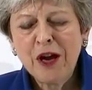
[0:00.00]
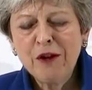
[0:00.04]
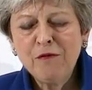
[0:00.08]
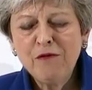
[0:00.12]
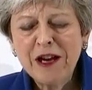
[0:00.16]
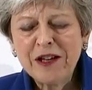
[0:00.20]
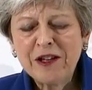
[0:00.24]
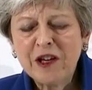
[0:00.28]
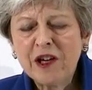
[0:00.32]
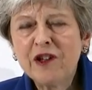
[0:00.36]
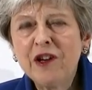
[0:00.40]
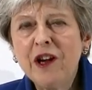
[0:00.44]
But
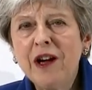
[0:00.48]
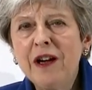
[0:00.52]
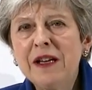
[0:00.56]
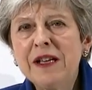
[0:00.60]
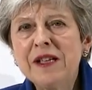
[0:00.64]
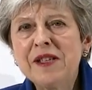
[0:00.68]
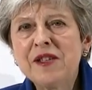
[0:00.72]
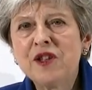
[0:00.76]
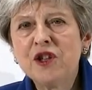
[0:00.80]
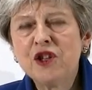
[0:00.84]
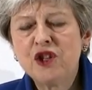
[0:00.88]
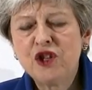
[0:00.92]
I
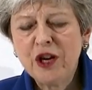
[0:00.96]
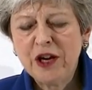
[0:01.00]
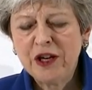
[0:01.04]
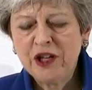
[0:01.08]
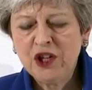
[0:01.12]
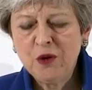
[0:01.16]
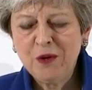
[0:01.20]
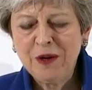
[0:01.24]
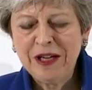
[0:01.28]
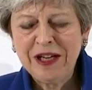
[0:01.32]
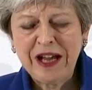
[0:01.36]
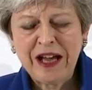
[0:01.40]
recognise the
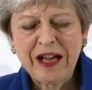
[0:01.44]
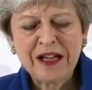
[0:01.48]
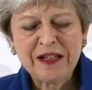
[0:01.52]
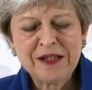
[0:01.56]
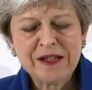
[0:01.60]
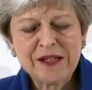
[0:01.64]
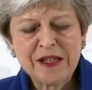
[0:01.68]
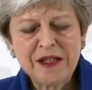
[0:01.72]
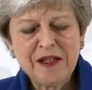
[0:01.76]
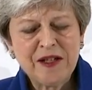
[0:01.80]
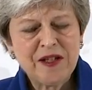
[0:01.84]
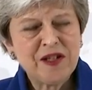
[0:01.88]
genuine
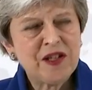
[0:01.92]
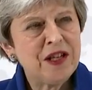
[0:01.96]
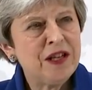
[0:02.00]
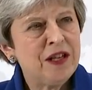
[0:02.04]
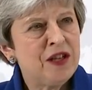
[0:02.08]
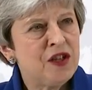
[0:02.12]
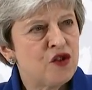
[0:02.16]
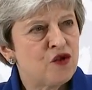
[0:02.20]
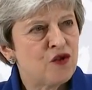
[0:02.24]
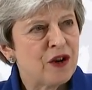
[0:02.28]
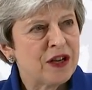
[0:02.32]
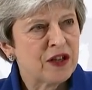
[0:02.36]
and
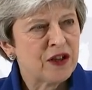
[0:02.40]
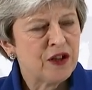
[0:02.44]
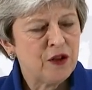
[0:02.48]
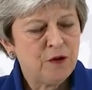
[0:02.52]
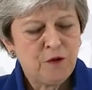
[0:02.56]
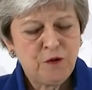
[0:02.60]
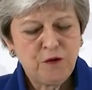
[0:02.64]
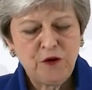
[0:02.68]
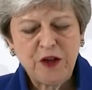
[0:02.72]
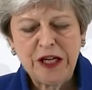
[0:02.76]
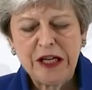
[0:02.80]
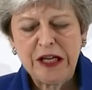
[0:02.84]
sincere
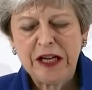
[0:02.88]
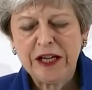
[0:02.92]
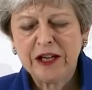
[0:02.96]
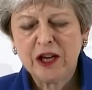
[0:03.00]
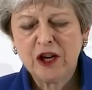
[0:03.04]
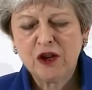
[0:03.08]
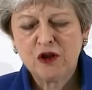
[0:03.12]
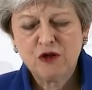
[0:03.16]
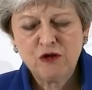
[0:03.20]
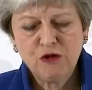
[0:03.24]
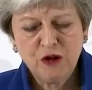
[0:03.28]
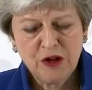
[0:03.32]
strength of
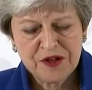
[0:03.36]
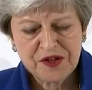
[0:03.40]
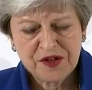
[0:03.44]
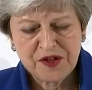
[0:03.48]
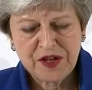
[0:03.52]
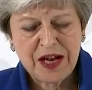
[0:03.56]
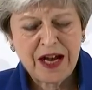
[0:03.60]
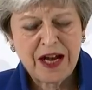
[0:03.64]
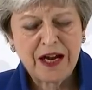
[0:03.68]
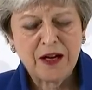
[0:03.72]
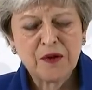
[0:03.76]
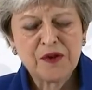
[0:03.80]
feeling
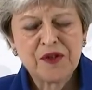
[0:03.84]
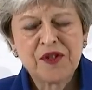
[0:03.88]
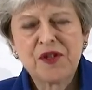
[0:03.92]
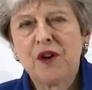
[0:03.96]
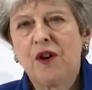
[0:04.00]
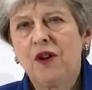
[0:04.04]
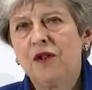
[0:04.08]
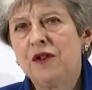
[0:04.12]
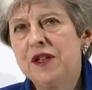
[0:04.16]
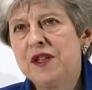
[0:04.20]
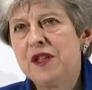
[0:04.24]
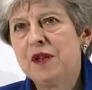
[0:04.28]
across the
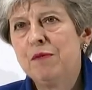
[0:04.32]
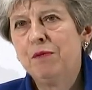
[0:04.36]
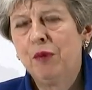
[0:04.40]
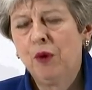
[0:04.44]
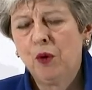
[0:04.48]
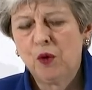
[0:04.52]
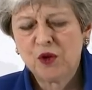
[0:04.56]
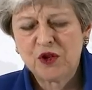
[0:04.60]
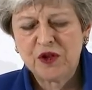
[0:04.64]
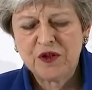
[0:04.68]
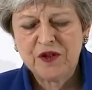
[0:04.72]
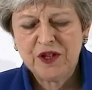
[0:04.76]
House on this
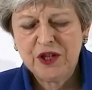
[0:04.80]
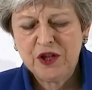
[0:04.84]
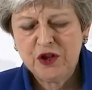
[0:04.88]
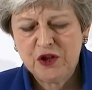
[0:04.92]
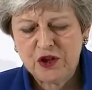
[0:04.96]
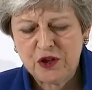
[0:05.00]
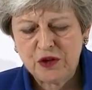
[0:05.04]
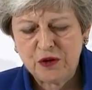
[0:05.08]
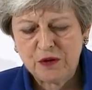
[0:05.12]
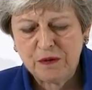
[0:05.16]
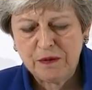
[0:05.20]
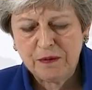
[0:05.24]
important
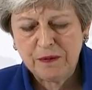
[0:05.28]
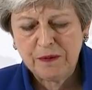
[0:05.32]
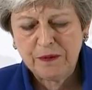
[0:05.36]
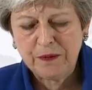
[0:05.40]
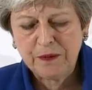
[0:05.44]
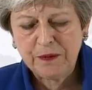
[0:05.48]
issue.